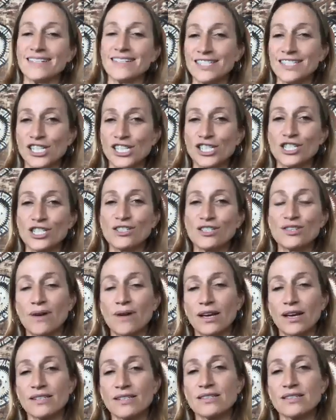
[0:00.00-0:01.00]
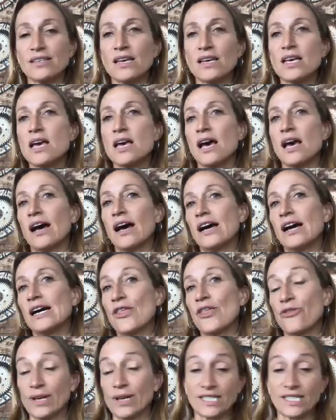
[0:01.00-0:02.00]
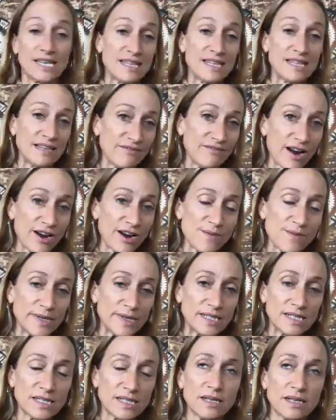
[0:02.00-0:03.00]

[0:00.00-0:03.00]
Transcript: indigenous rights, threats to the environment.